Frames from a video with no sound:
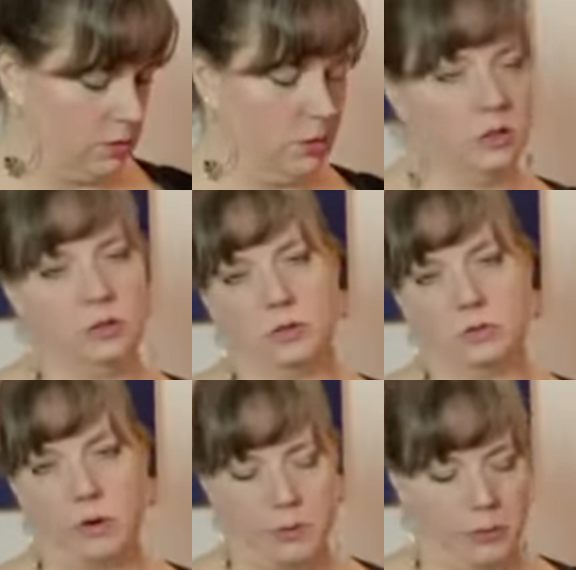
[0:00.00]
You can use
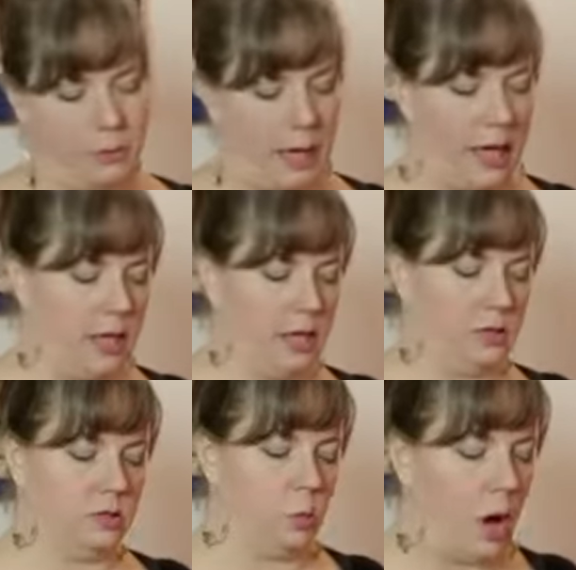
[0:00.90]
a rubber
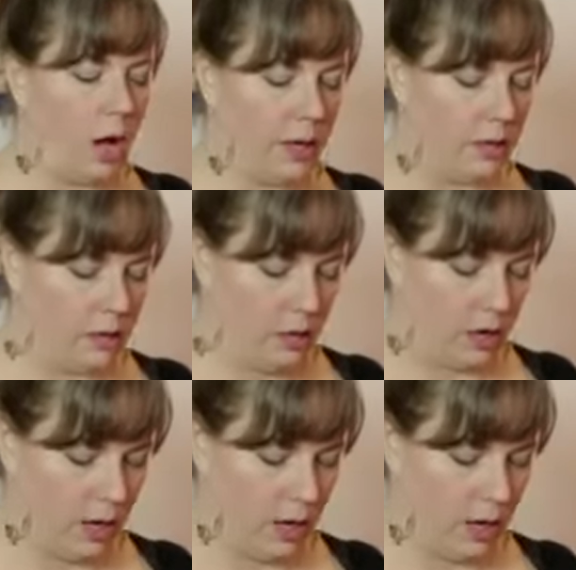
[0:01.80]
band, wire.